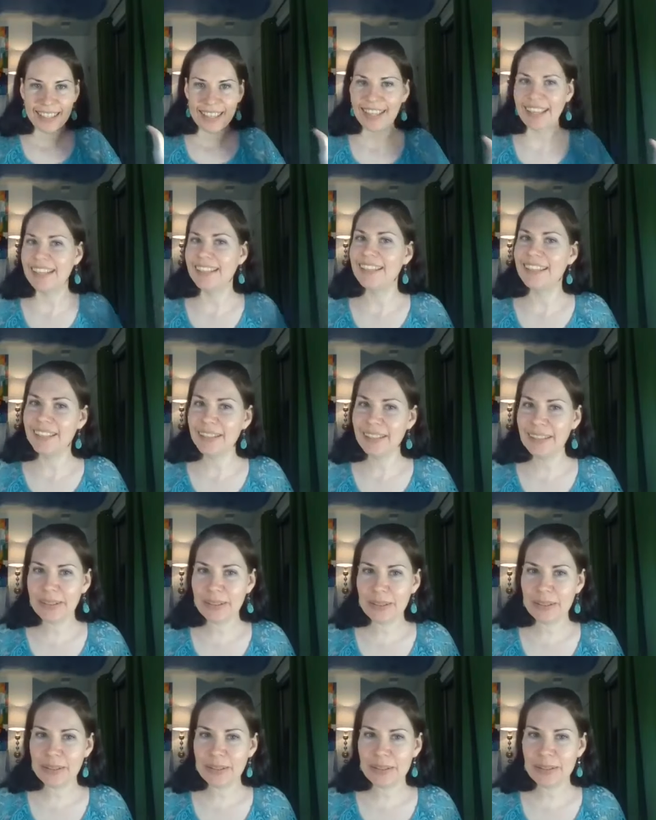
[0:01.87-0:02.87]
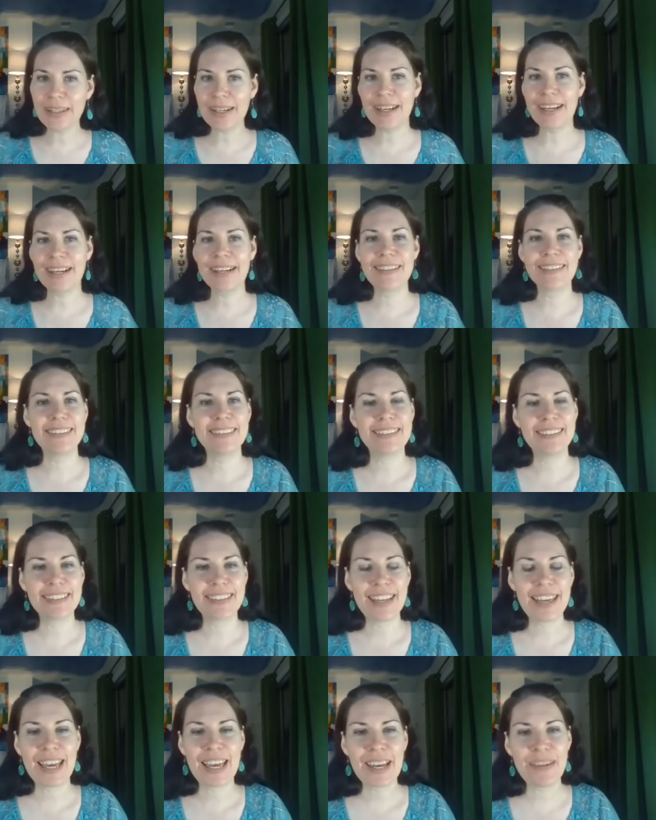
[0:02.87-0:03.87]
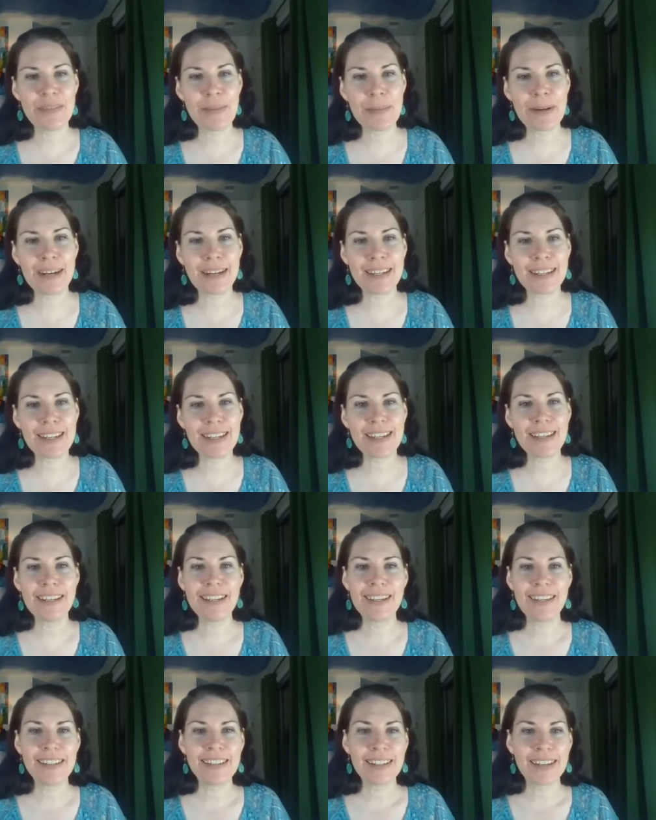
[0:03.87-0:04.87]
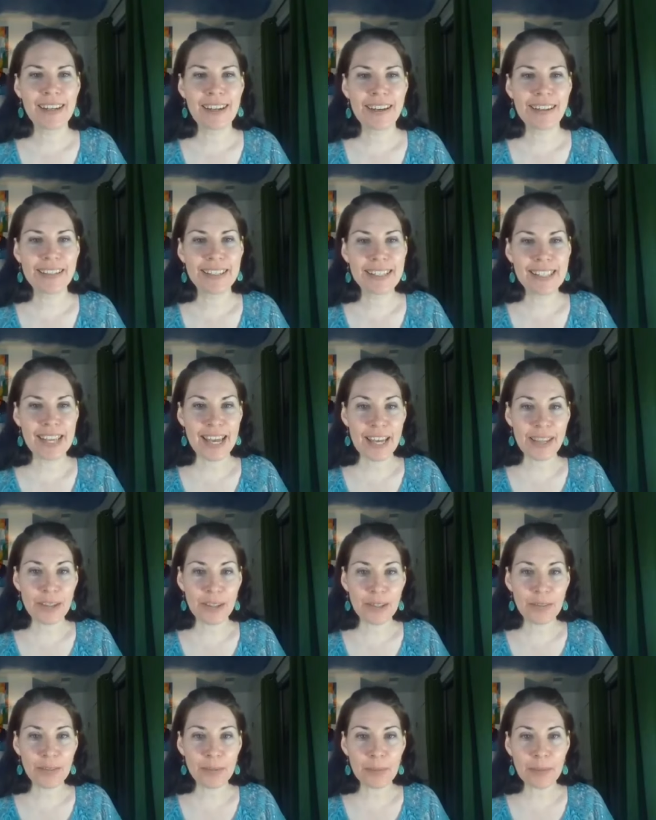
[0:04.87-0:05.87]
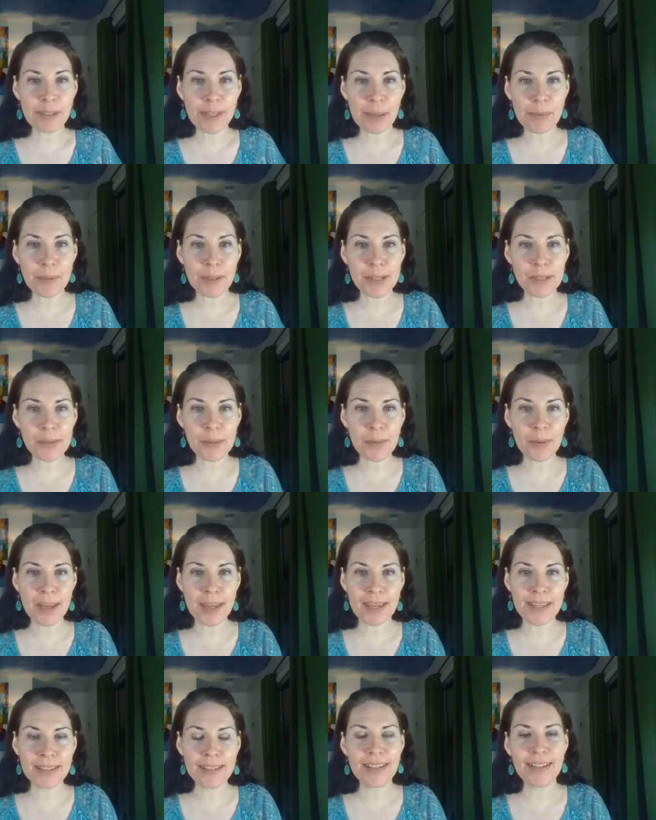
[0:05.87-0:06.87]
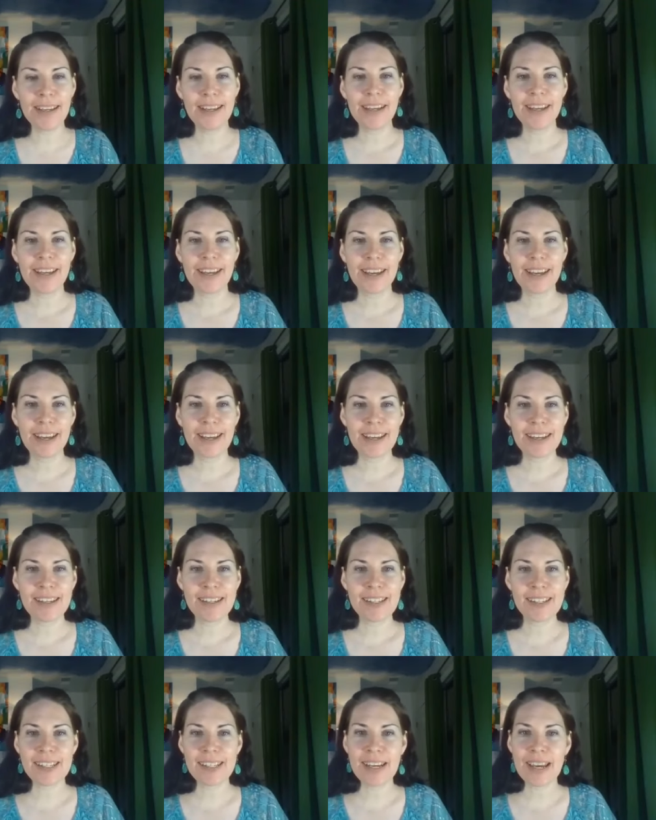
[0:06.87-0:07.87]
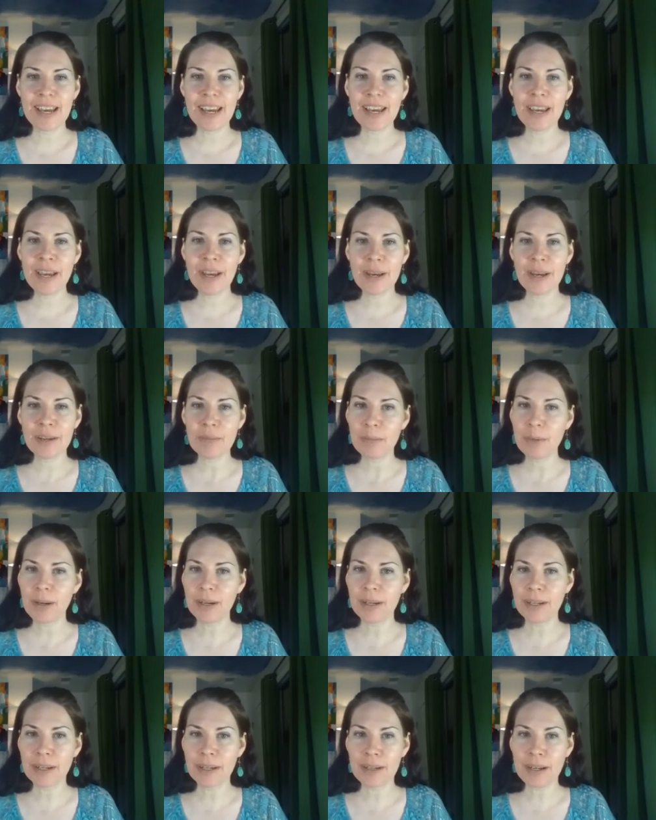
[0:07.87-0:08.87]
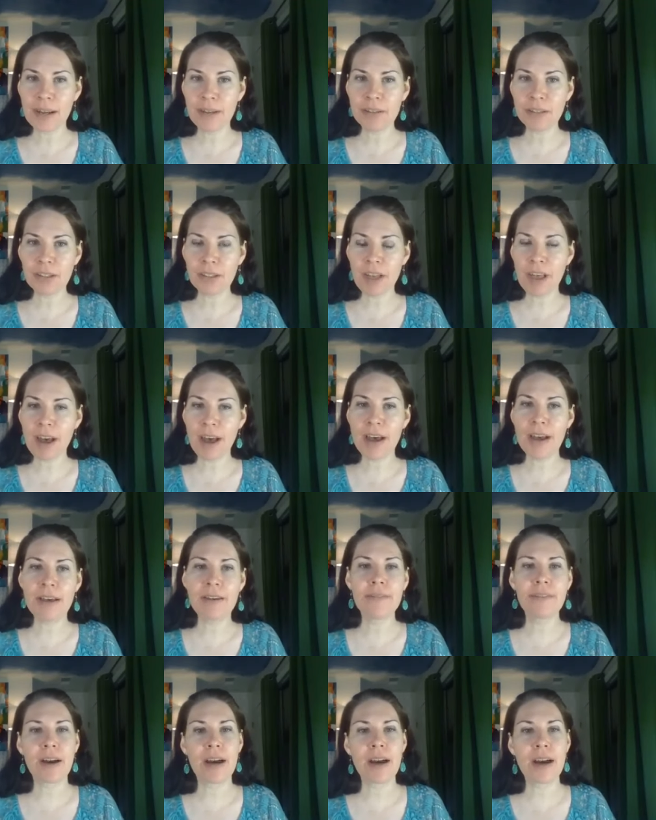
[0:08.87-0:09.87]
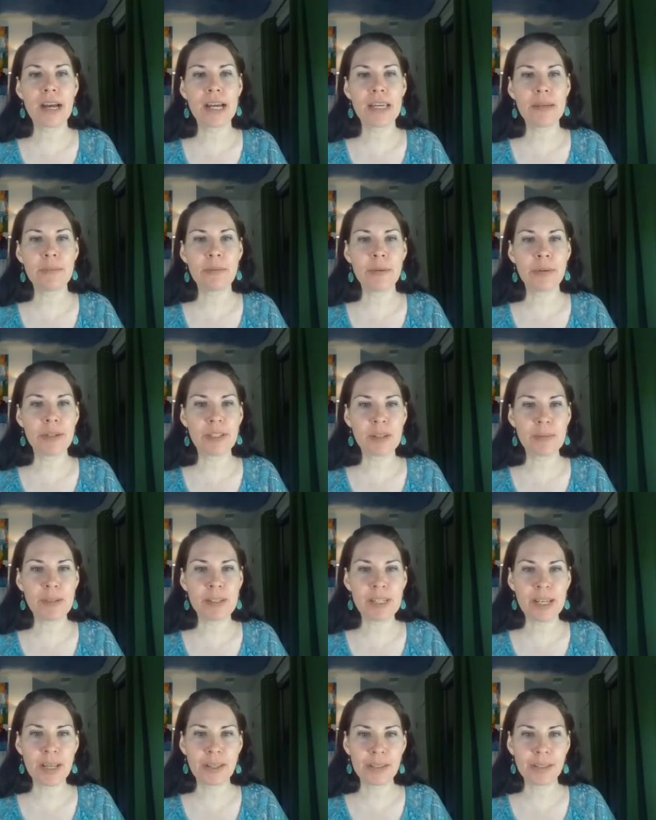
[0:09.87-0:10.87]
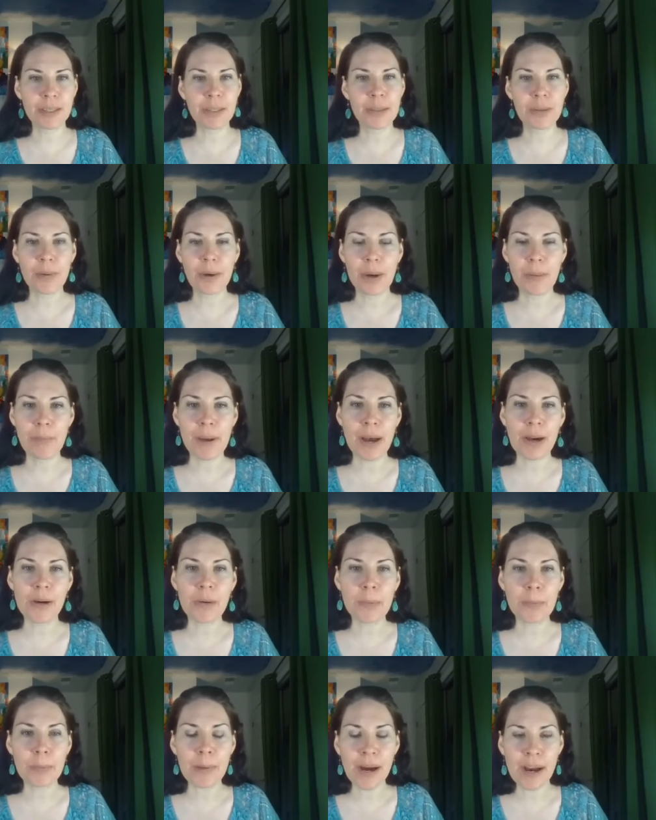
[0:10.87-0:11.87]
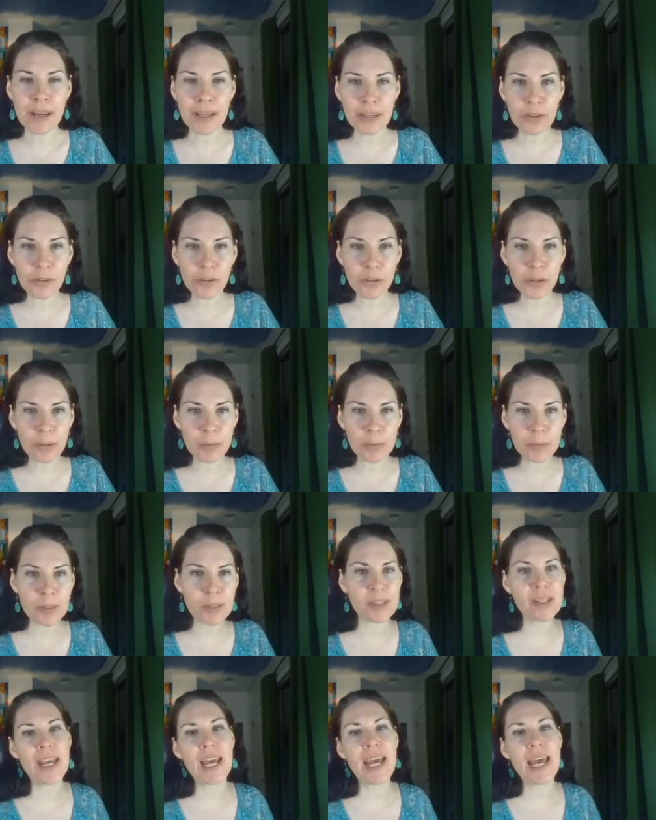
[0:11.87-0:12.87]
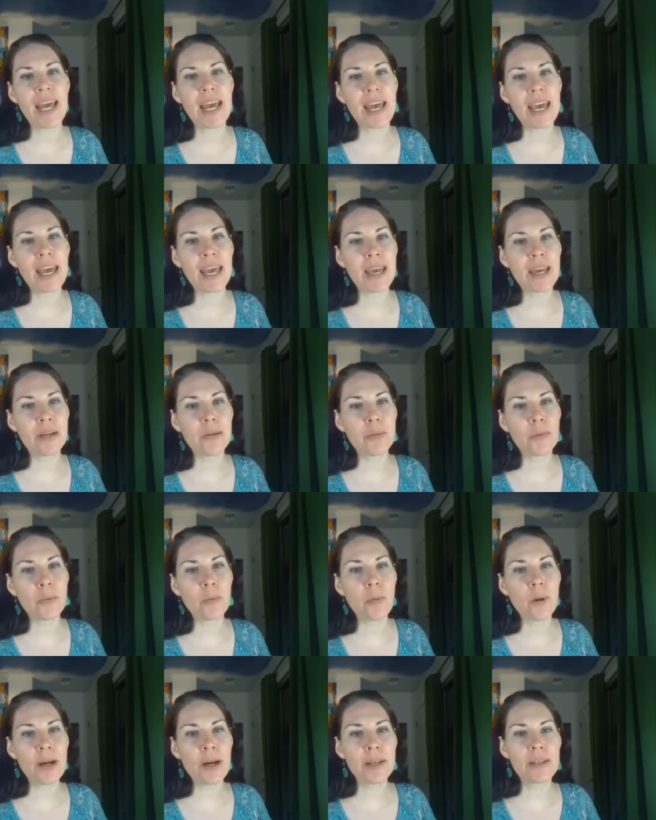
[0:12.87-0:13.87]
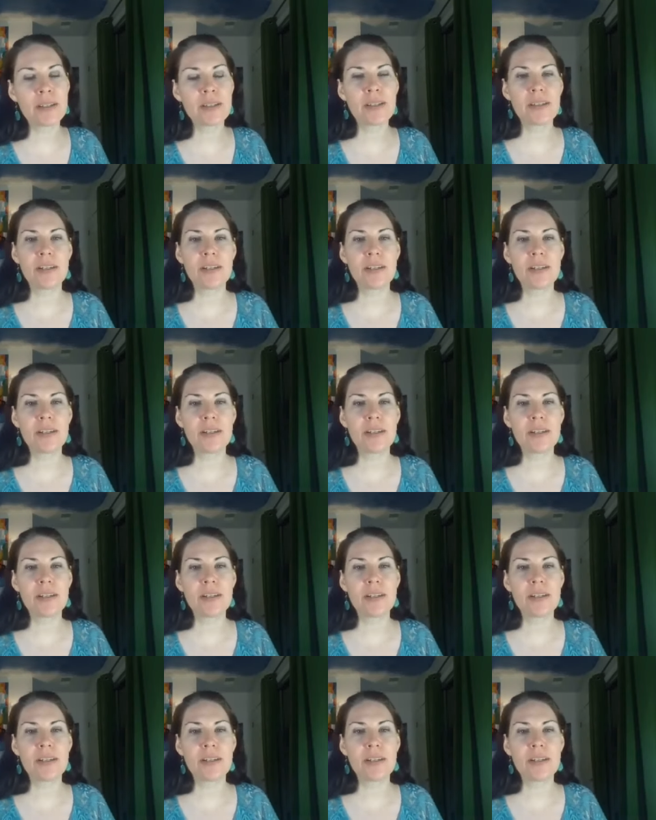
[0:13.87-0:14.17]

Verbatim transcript: Hello. Hey, everybody. Uh, it's Heather from Collaborate to Win. And today, Product Knowledge Live, I'm going to be telling you about buying groups and what,